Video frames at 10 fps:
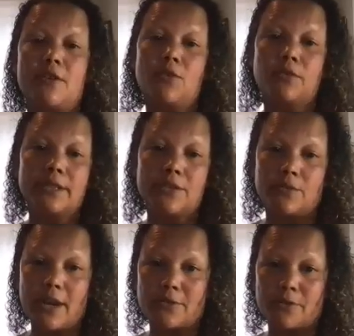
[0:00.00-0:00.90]
only
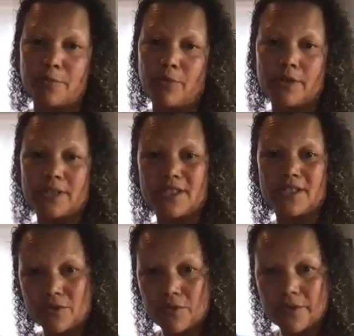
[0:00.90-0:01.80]
direct reports
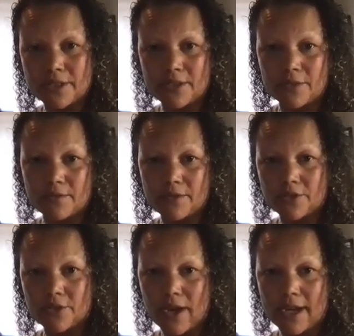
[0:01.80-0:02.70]
to the
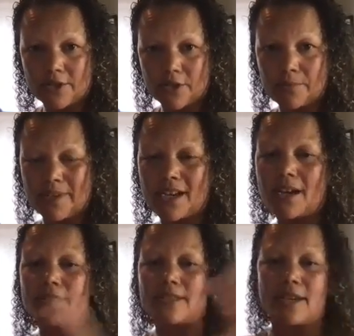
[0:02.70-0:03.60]
director
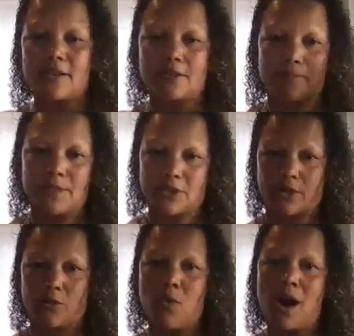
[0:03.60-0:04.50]
because they are
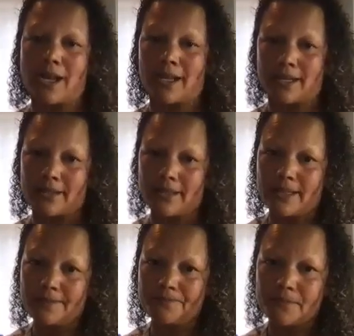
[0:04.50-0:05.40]
district wide
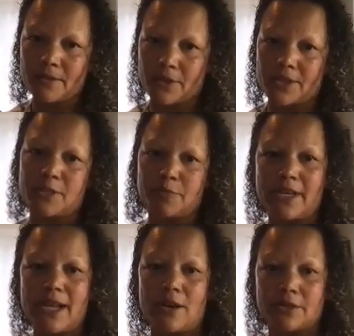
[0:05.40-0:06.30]
versus
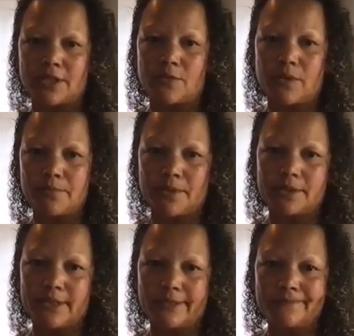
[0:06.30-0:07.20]
being housed in one
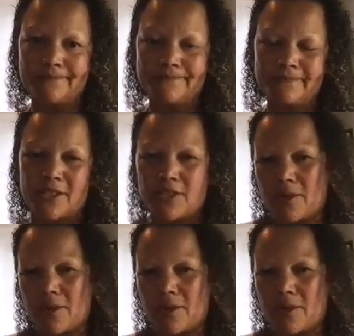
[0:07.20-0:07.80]
building. So